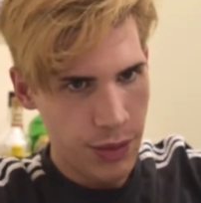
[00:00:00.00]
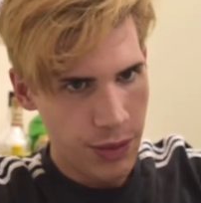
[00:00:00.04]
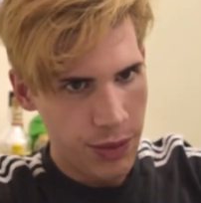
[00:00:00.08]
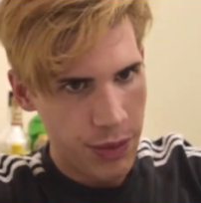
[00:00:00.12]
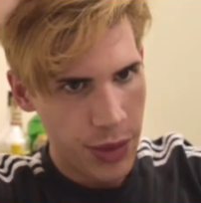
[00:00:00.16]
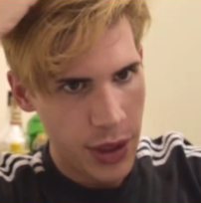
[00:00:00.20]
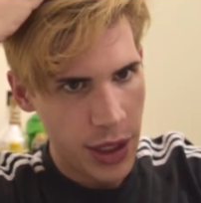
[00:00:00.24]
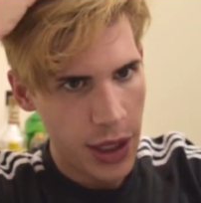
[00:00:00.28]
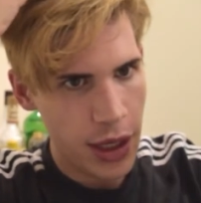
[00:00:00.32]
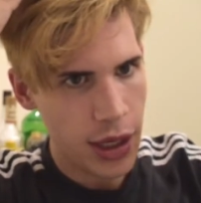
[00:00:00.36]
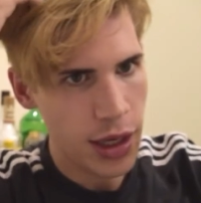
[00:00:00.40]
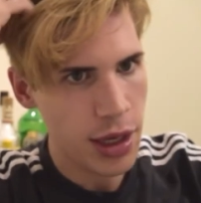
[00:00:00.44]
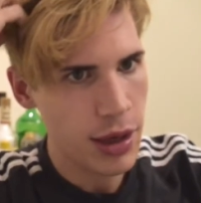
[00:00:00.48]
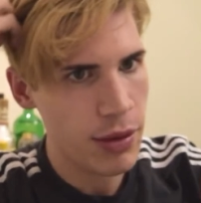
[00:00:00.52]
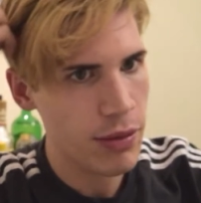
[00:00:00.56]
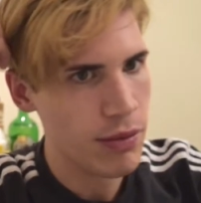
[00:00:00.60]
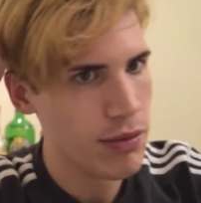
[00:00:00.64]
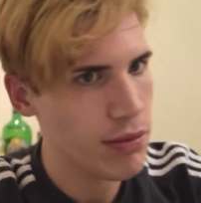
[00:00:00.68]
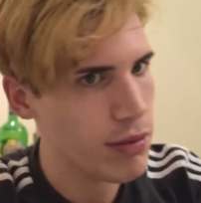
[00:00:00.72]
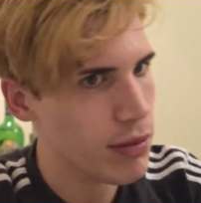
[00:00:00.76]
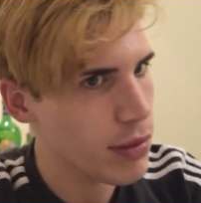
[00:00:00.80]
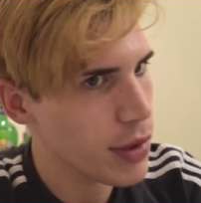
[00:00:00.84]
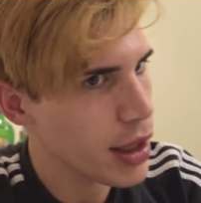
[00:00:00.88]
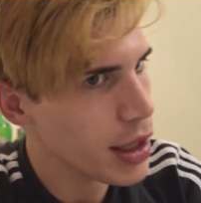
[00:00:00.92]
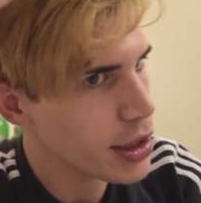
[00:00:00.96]
But
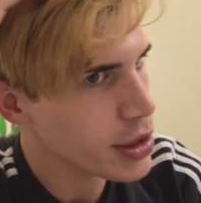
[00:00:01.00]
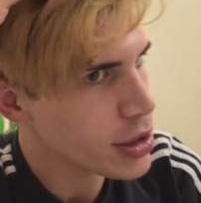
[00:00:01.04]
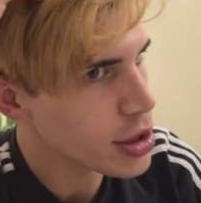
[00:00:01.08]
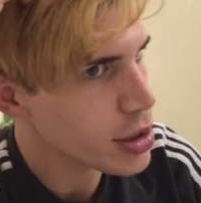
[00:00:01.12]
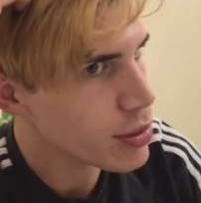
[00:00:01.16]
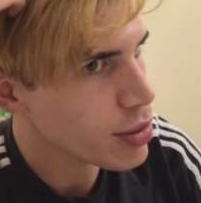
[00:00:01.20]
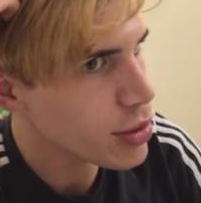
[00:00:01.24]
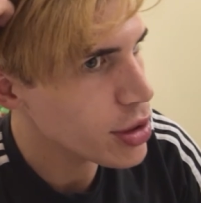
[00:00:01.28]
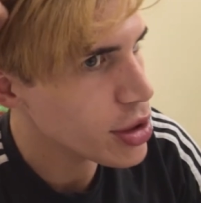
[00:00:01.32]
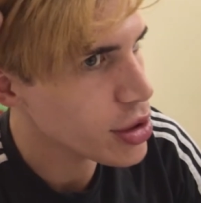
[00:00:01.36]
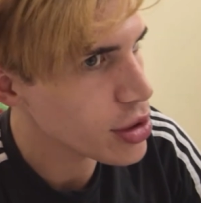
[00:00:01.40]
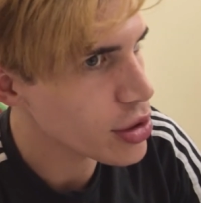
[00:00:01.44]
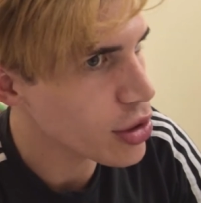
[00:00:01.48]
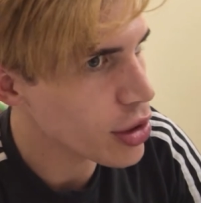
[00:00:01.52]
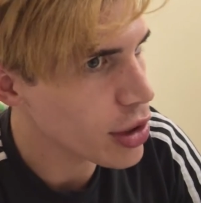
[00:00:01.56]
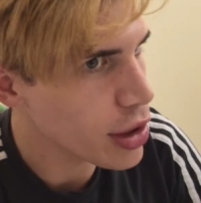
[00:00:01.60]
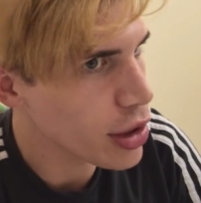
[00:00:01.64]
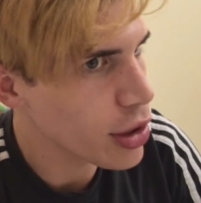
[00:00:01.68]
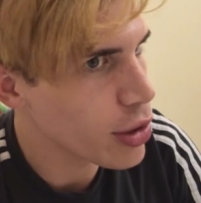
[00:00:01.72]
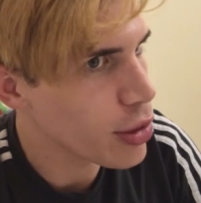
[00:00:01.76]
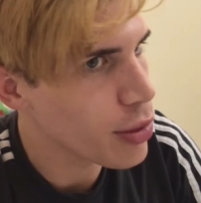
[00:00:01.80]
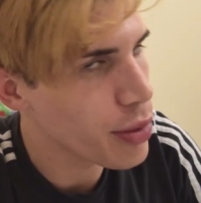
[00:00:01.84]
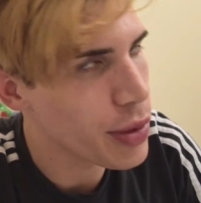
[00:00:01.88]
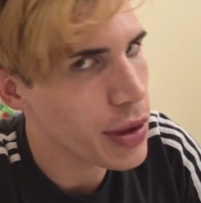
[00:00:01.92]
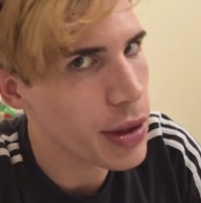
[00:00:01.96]
I just want to talk a
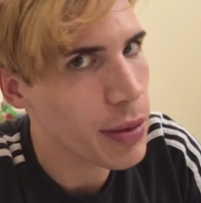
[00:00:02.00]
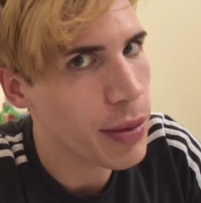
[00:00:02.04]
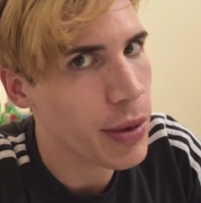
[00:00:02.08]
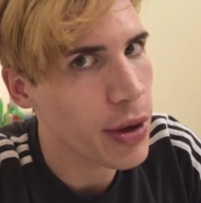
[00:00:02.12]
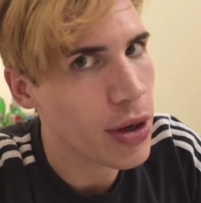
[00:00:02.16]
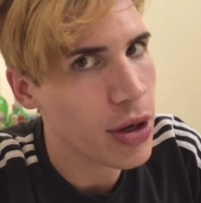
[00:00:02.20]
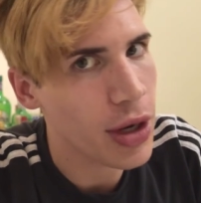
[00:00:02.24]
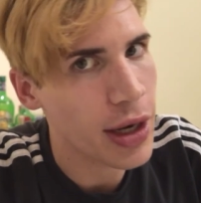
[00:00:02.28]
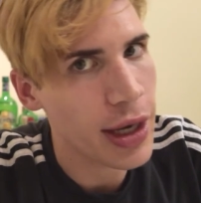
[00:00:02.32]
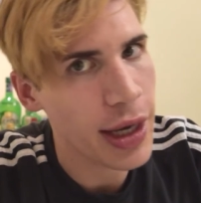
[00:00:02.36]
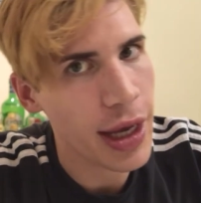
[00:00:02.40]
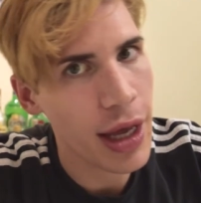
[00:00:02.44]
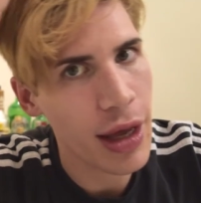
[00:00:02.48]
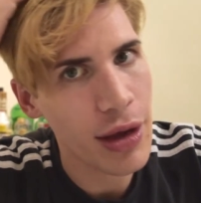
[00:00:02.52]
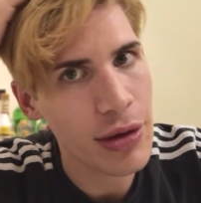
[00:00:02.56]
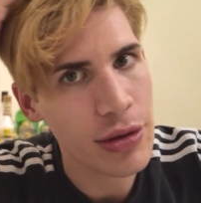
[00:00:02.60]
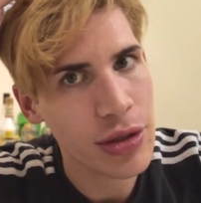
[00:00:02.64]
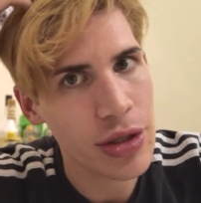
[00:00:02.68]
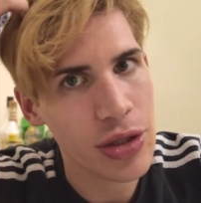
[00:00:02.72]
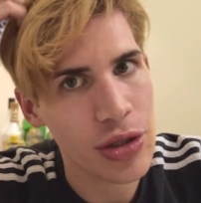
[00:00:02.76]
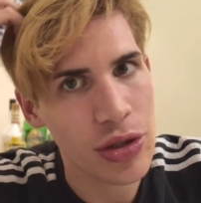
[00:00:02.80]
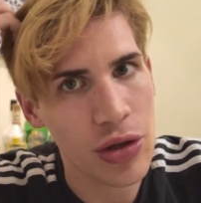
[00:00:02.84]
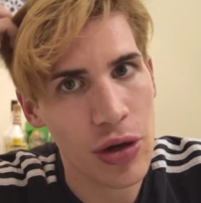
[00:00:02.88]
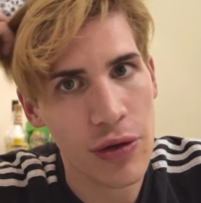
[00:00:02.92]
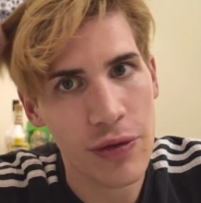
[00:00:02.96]
little bit about like how
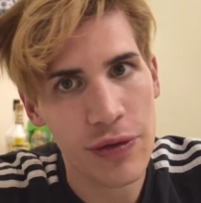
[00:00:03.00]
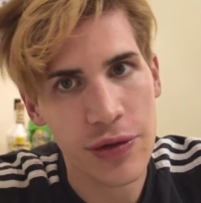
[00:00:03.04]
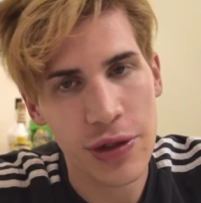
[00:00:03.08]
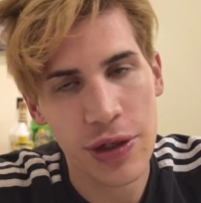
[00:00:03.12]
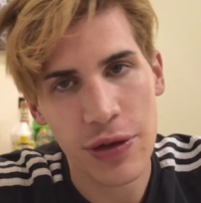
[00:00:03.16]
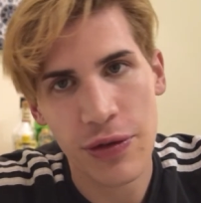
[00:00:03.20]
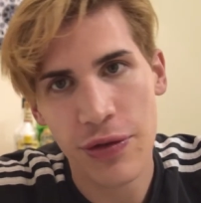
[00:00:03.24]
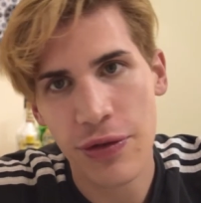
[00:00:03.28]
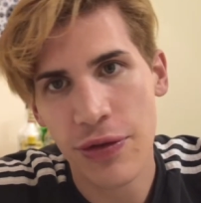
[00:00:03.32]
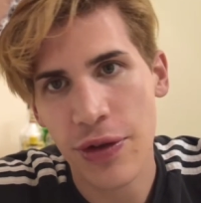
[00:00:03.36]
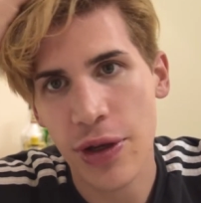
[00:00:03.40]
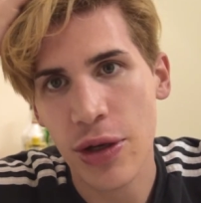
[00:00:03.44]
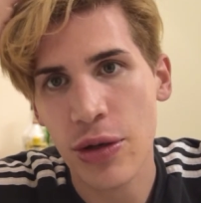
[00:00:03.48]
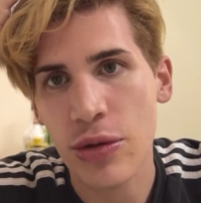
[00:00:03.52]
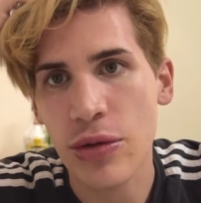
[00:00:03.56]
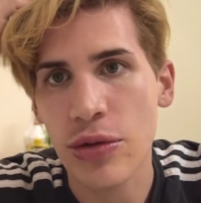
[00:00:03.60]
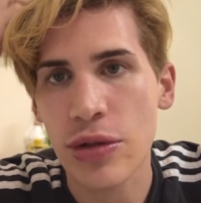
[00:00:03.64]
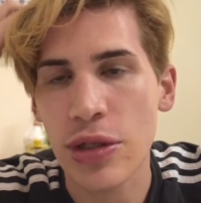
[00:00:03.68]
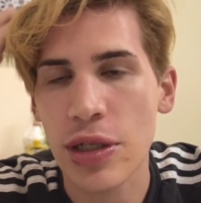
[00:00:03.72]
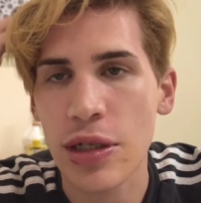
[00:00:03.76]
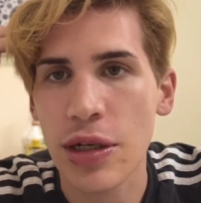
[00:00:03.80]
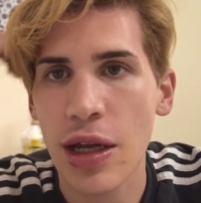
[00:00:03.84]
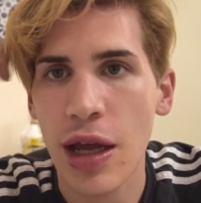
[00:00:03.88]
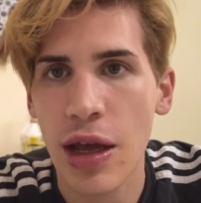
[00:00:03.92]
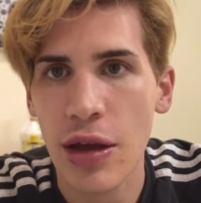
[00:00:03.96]
soft it feels
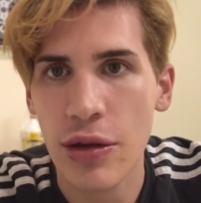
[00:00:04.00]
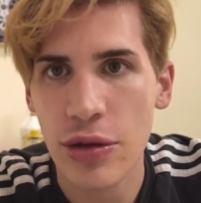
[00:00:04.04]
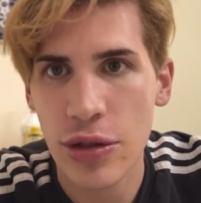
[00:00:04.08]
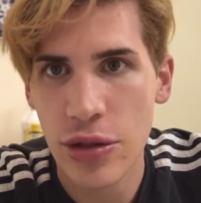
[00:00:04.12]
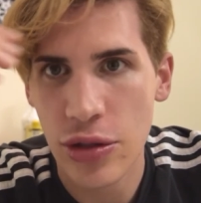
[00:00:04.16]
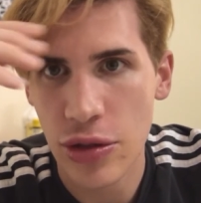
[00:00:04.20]
and how